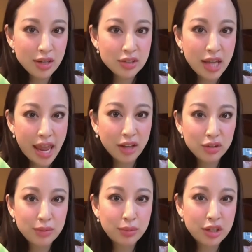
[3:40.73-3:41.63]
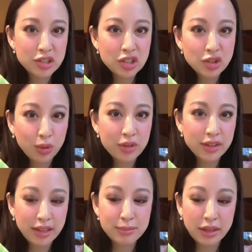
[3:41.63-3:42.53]
to angle the brush toward the
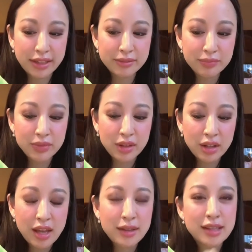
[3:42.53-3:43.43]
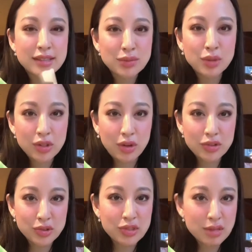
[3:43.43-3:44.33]
gum line, because that's what you're
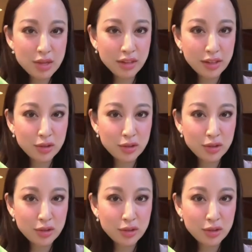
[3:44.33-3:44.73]
also stimulating.